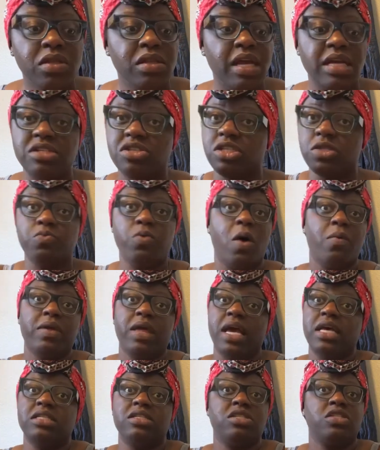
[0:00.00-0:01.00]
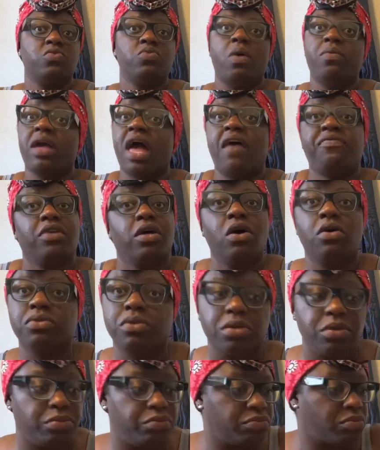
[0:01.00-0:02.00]
It's just what we, it's just what we have to go
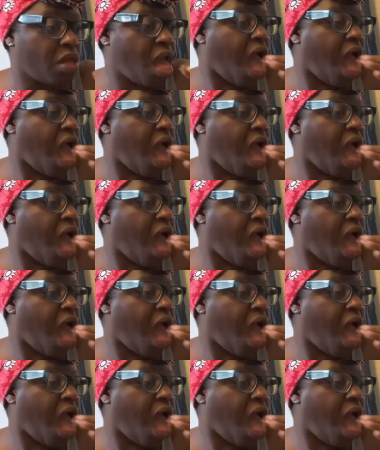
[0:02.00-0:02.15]
through.